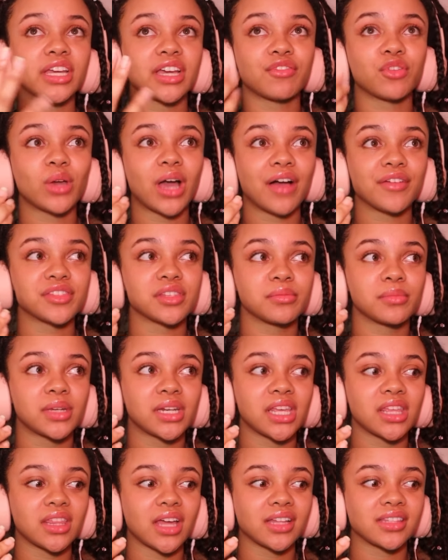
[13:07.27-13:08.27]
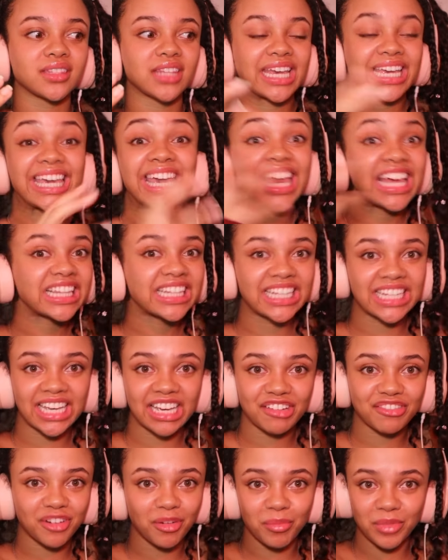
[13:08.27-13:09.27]
like, if you have somebody that's, like, killing
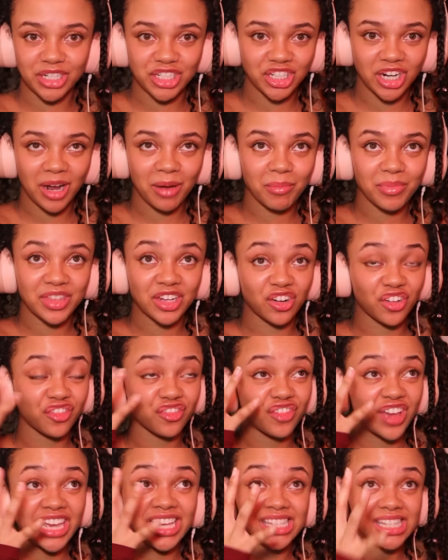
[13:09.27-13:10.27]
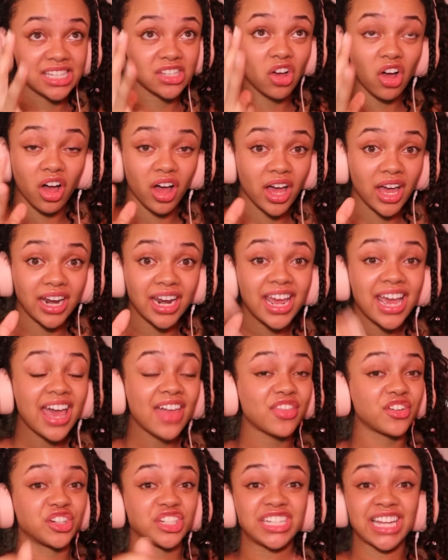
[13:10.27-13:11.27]
it from the jump, their face is on,
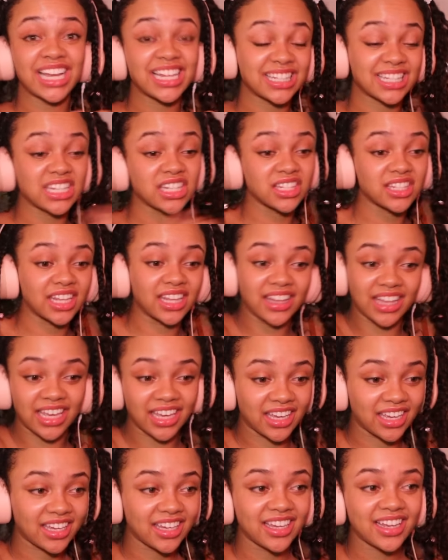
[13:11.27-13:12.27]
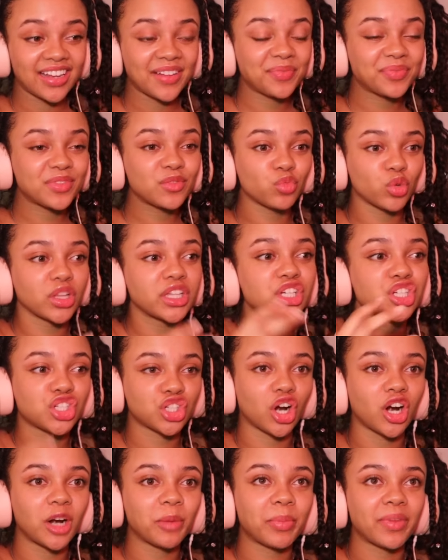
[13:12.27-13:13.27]
their dance is, like, really
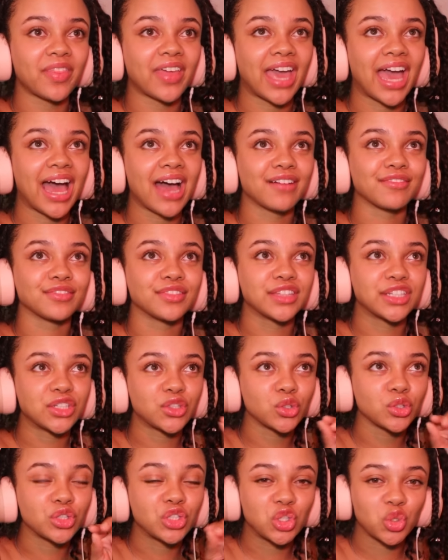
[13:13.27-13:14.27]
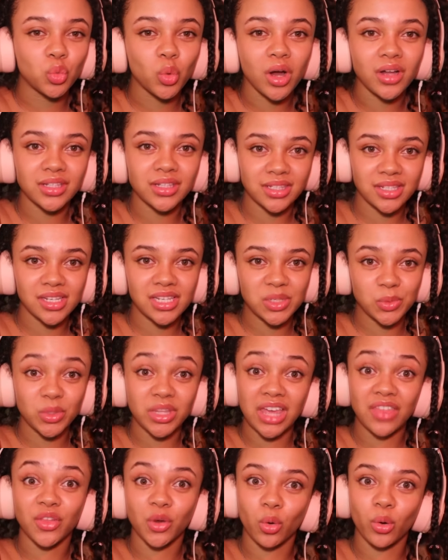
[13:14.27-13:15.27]
sharp, and they have little nuances
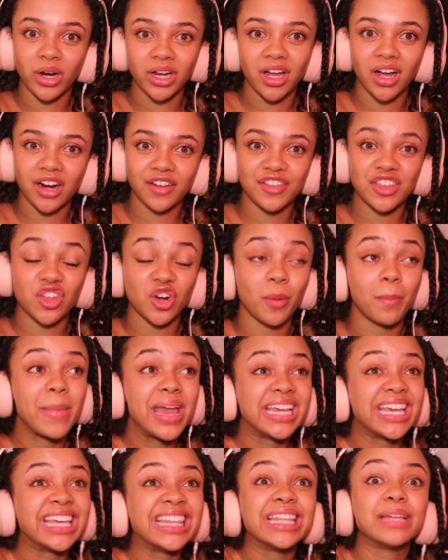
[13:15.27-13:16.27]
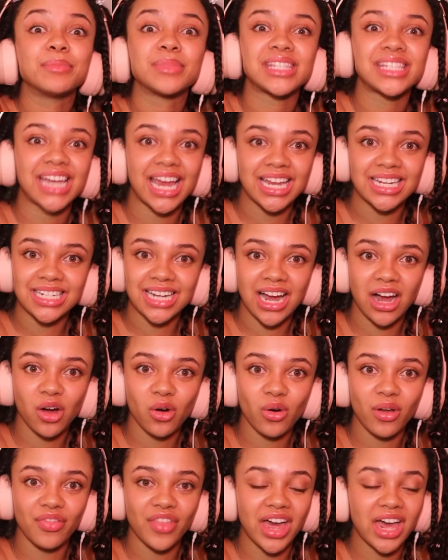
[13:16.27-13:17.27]
within the choreography that are making them stand
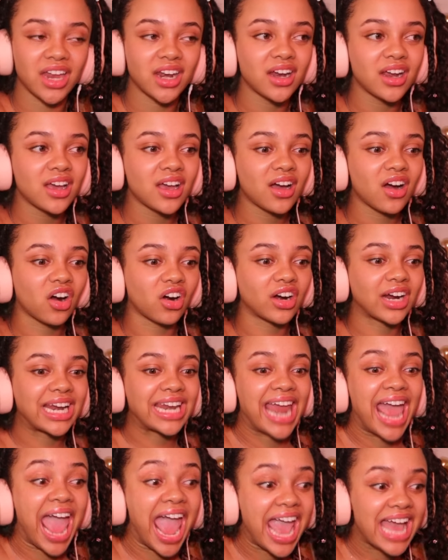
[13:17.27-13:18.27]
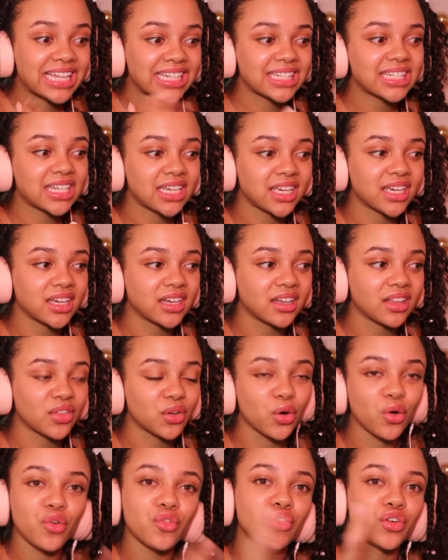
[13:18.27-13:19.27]
out and that are enhancing the
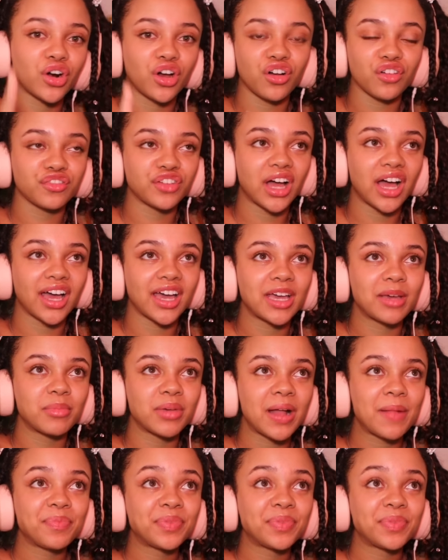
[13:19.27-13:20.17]
overall vibe.